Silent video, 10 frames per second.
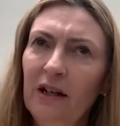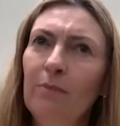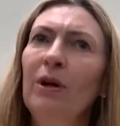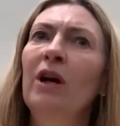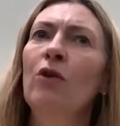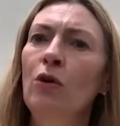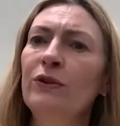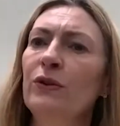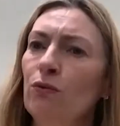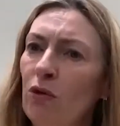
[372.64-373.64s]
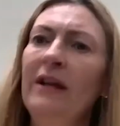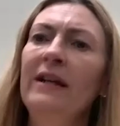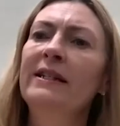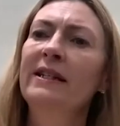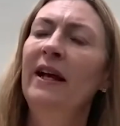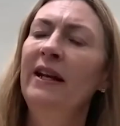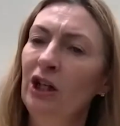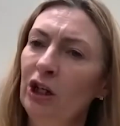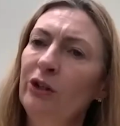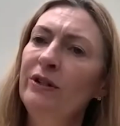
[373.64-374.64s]
but are also right and
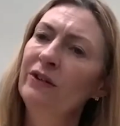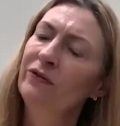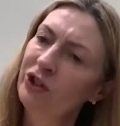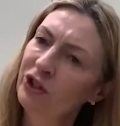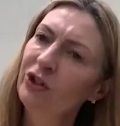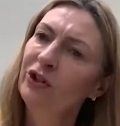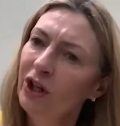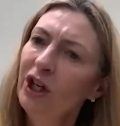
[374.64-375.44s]
inclusive to